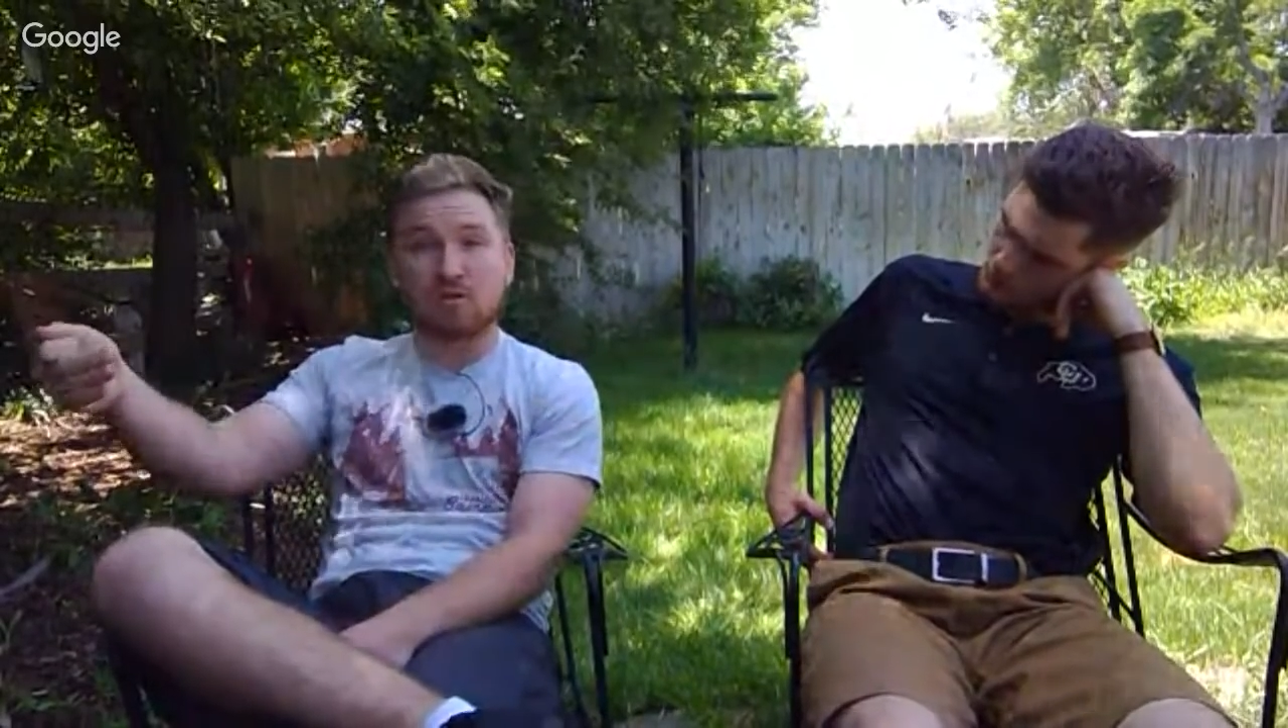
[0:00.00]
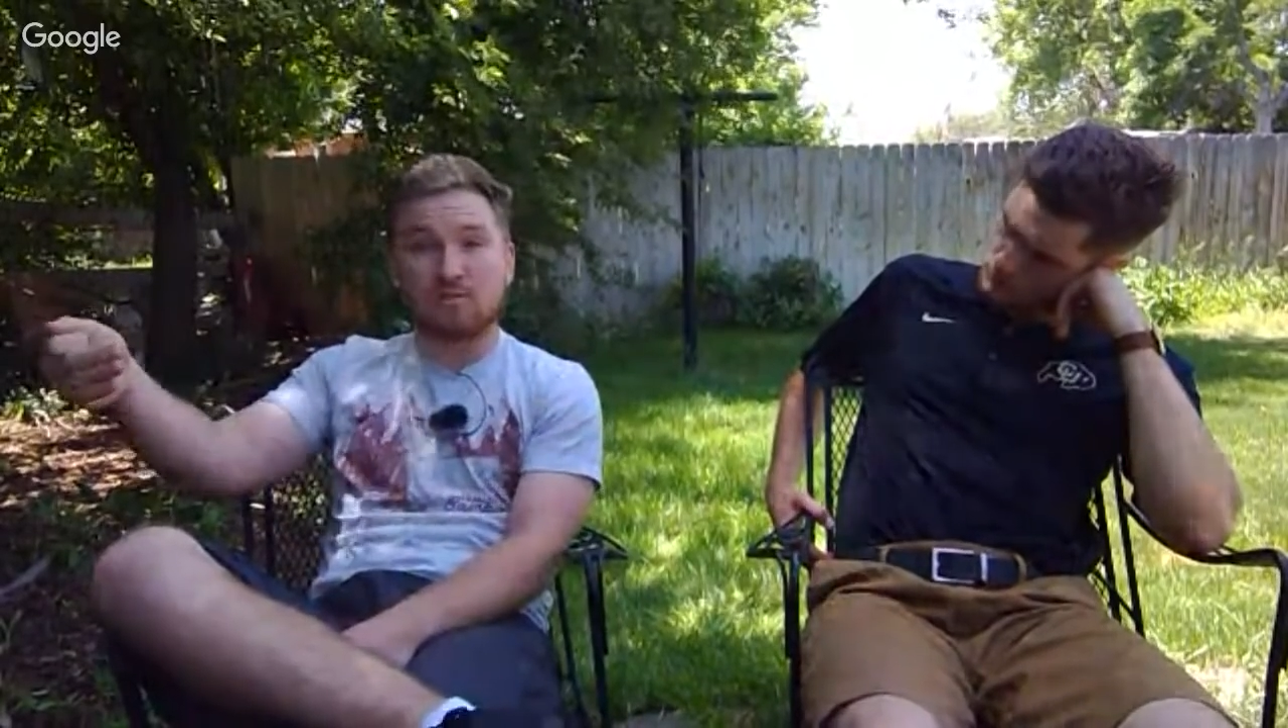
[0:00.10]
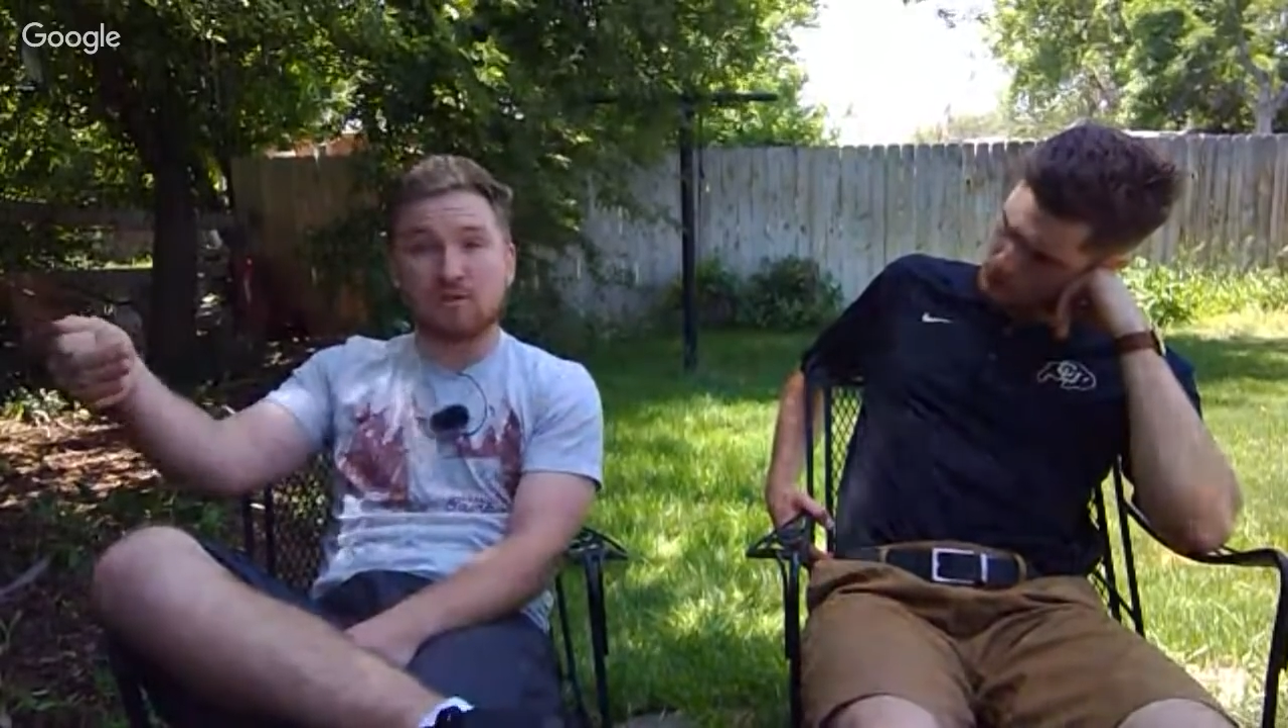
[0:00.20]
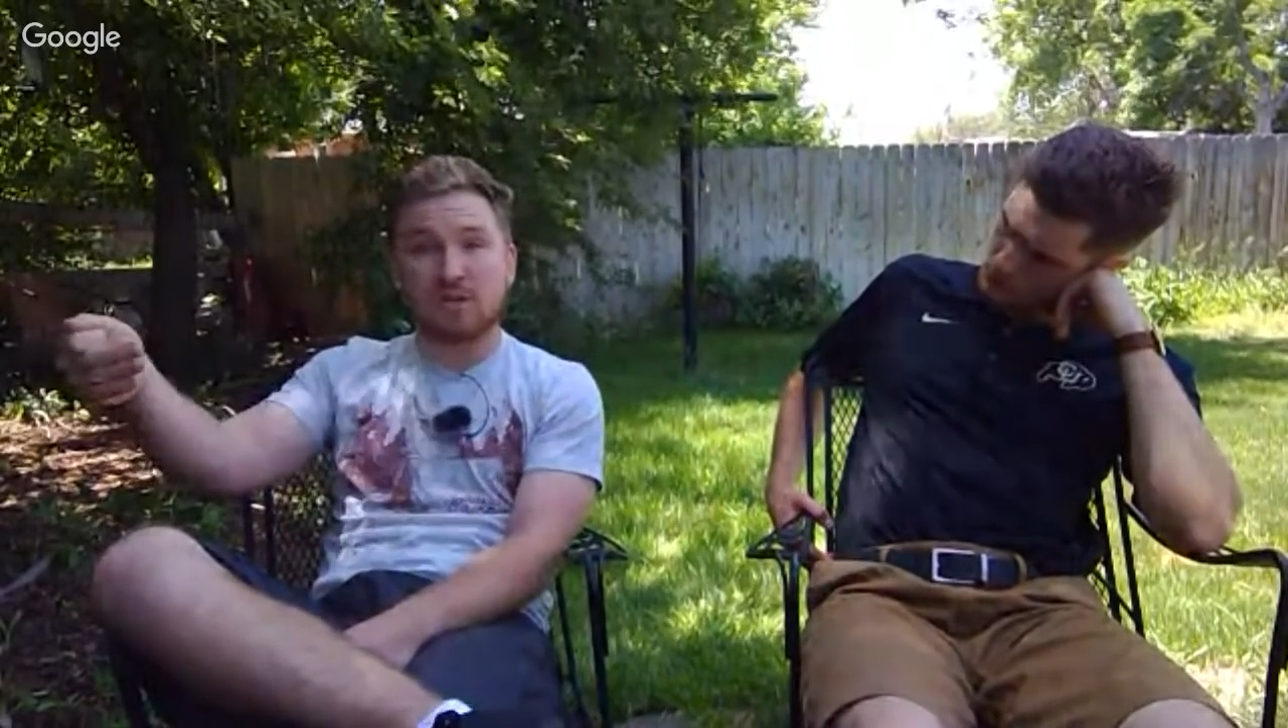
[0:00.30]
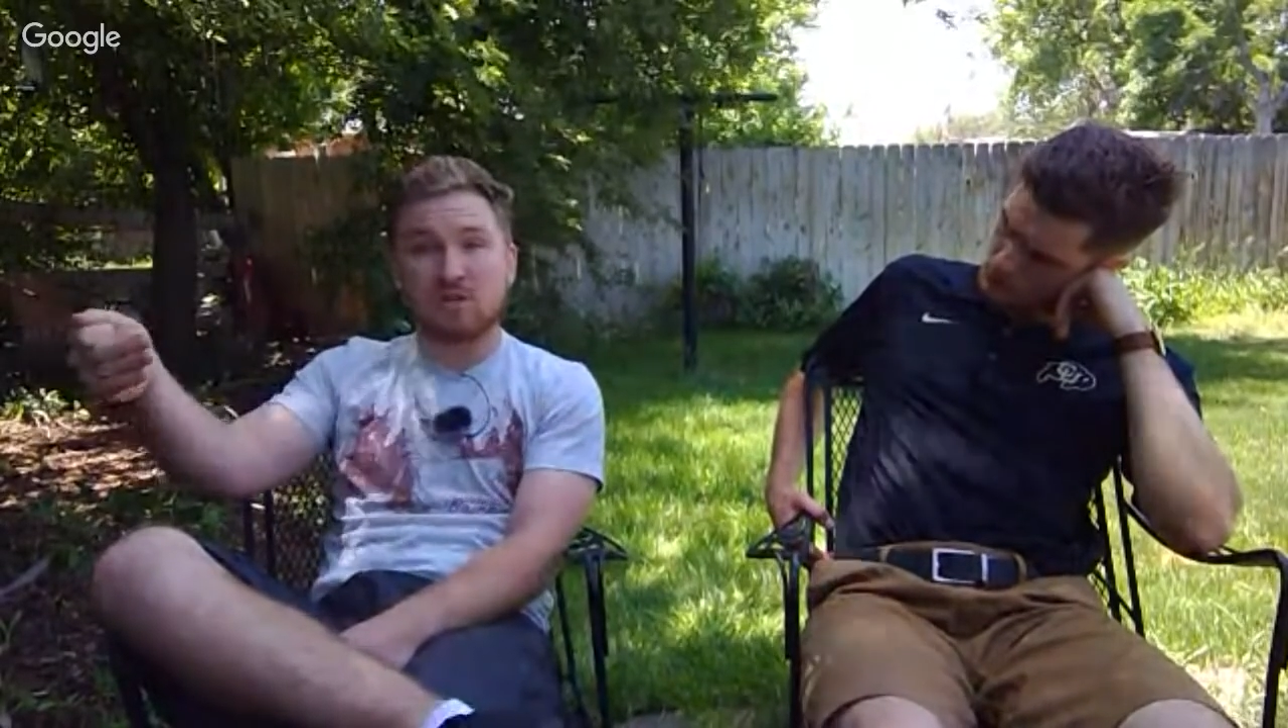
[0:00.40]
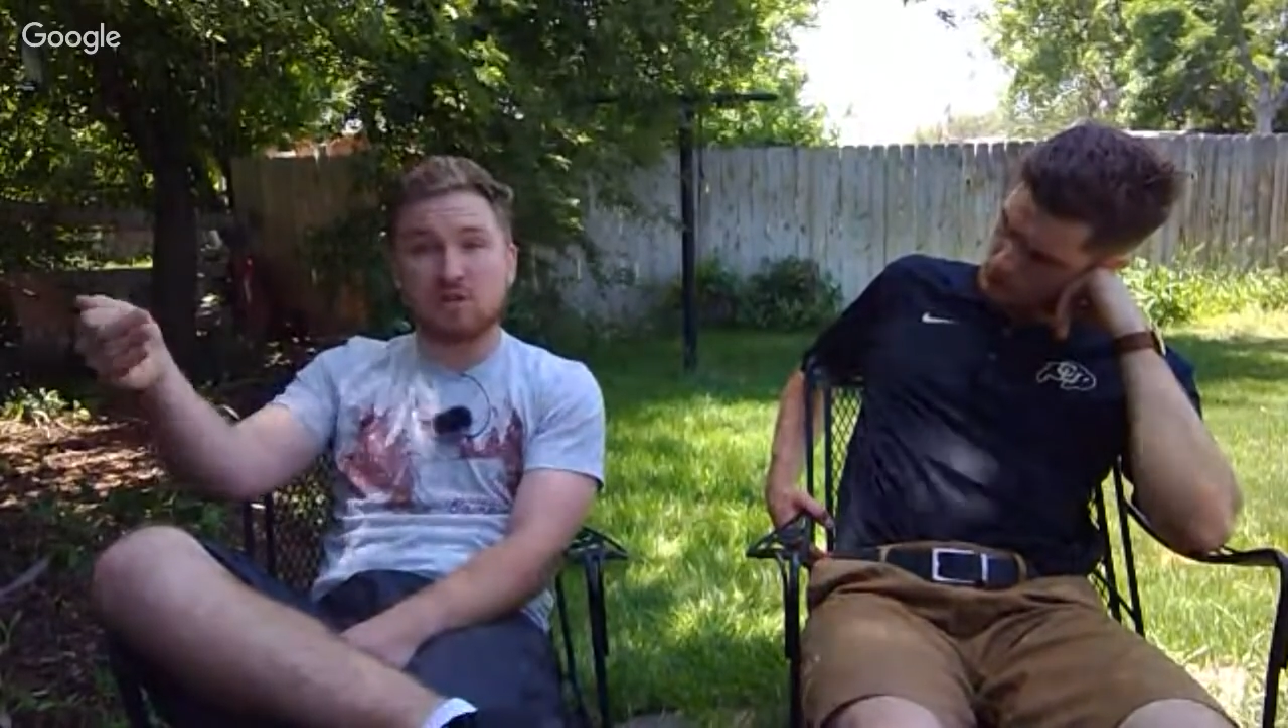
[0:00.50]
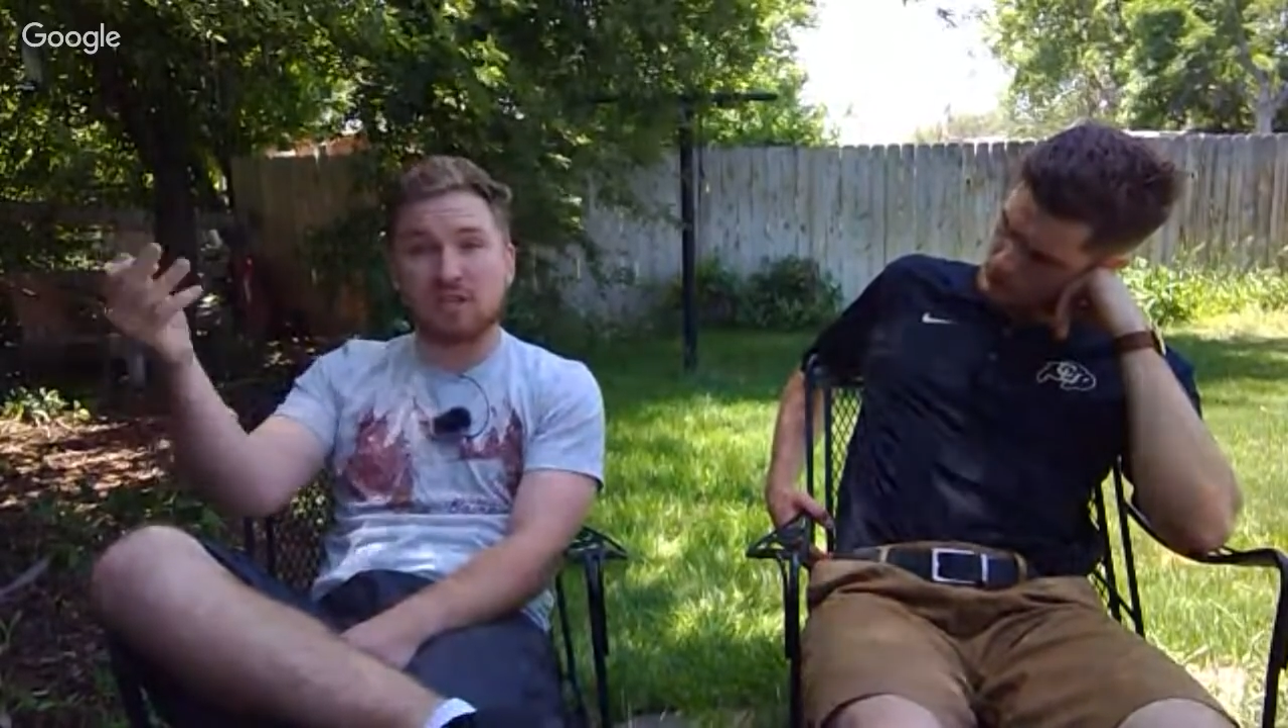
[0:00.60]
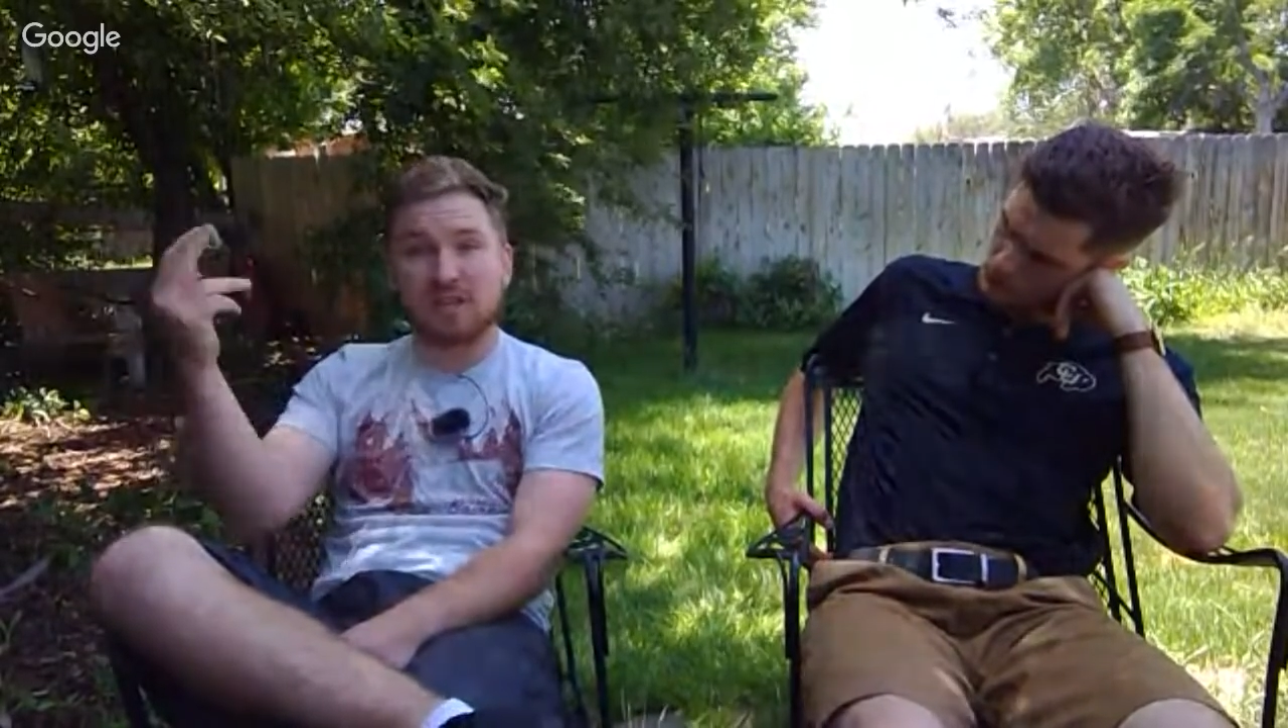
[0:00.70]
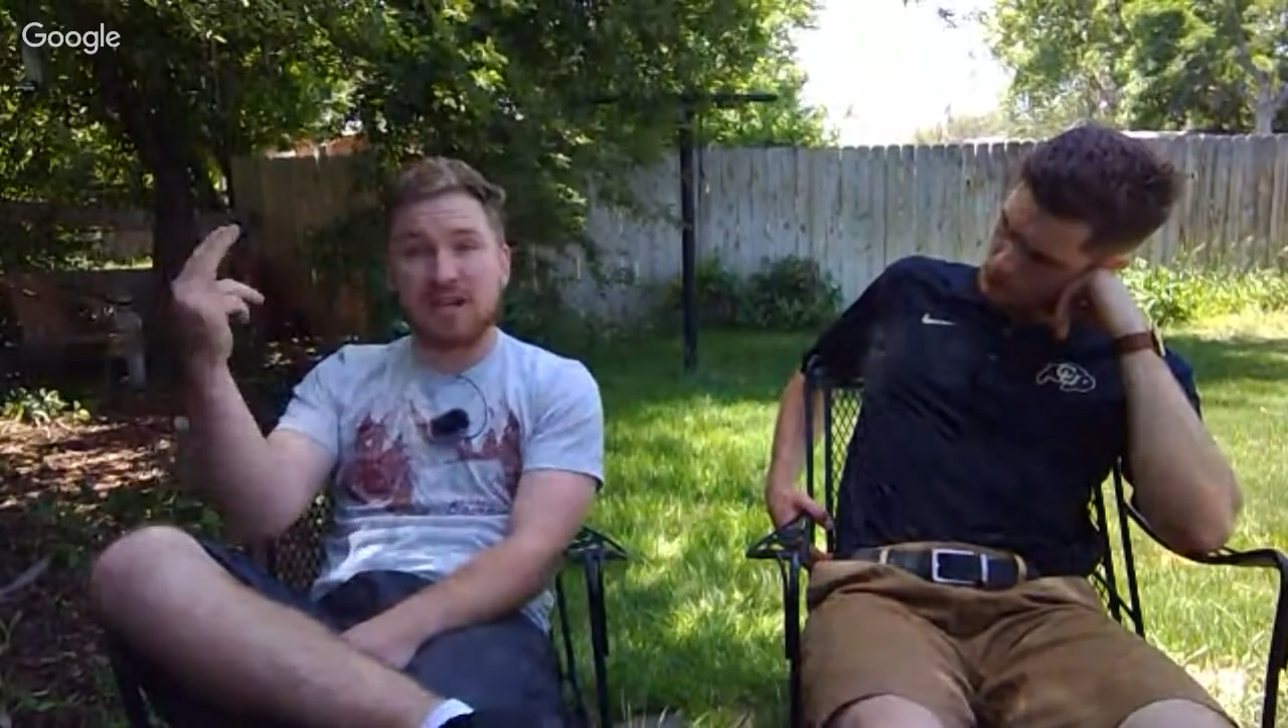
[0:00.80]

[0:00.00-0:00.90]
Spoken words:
limitations, that they